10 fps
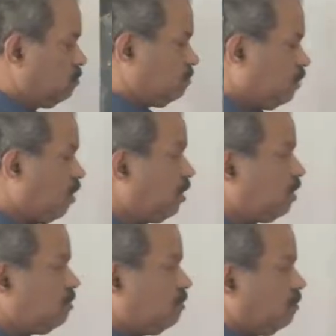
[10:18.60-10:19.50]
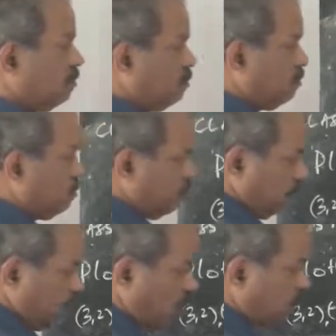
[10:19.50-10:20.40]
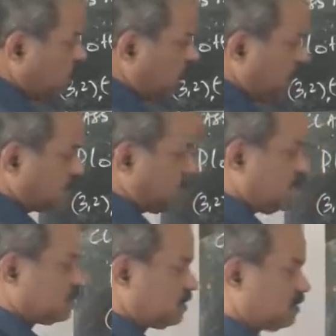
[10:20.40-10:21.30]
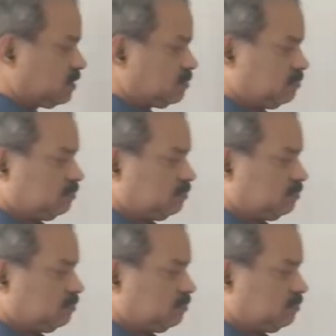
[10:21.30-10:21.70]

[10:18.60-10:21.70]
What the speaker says: Point on the x-axis.